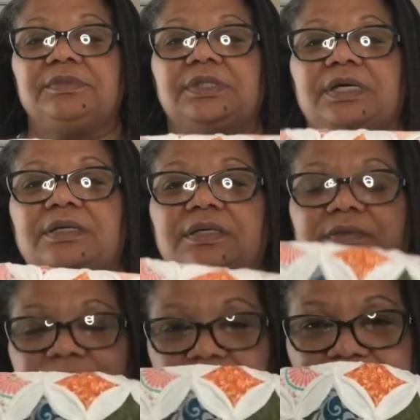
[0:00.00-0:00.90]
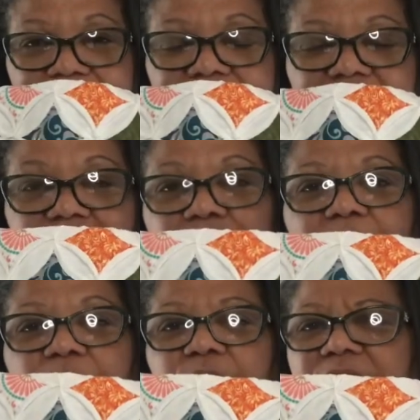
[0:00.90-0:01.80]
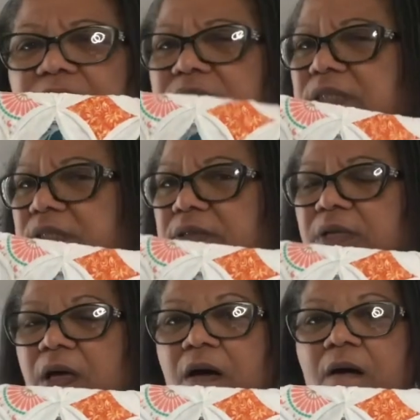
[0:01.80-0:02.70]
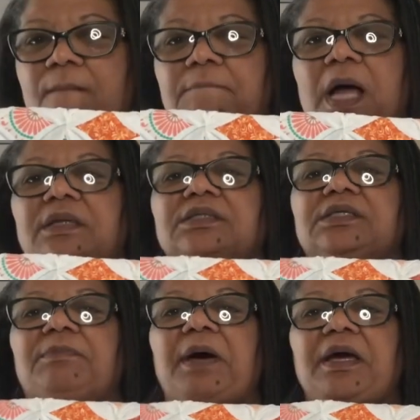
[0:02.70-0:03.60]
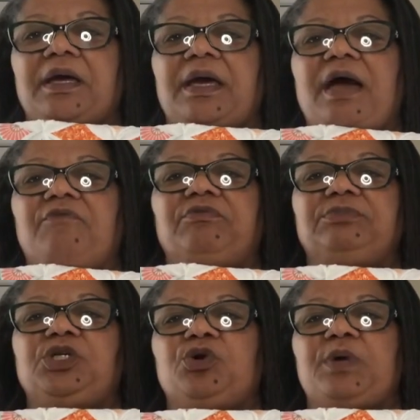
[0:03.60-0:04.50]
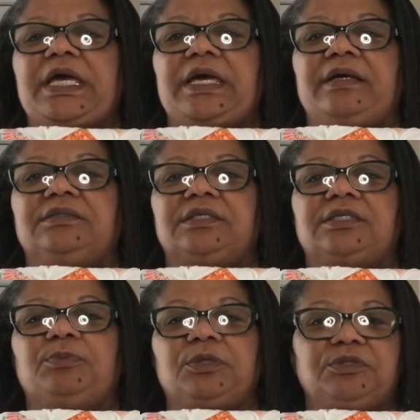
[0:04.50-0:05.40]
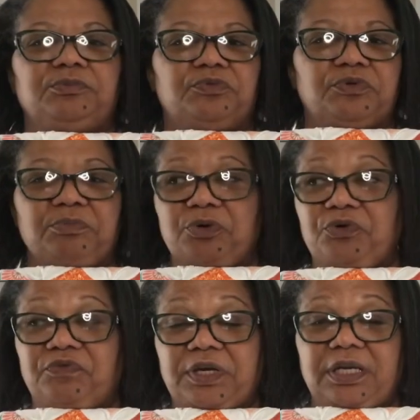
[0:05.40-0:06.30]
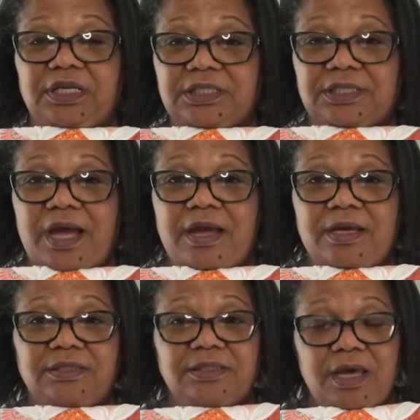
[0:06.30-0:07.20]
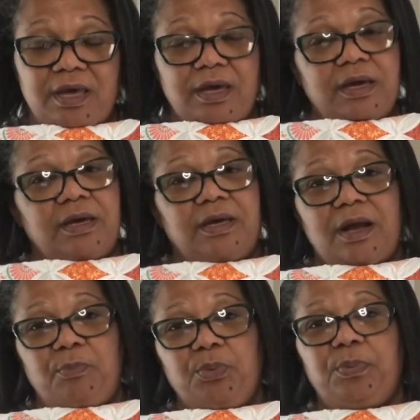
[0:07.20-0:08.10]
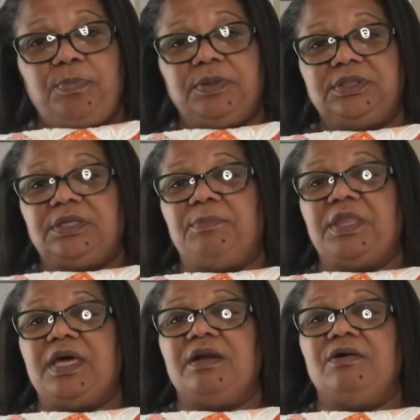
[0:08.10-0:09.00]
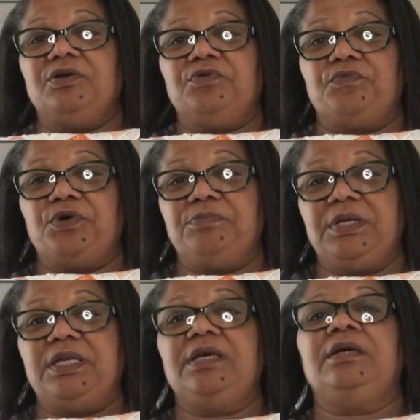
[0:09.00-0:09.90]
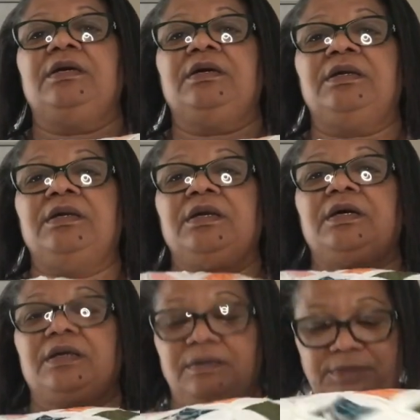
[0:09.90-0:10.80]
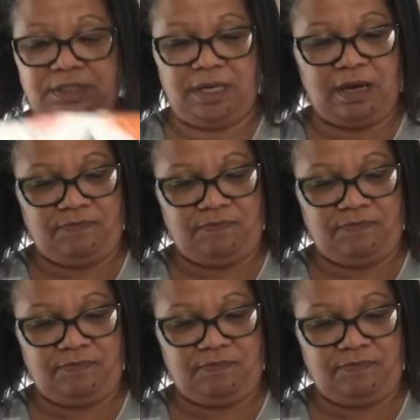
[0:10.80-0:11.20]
can't remember what it is, a little ball of something I had got from Joann's that's supposed to remove any stains. And I put some of that on and rubbed it in. Let me see,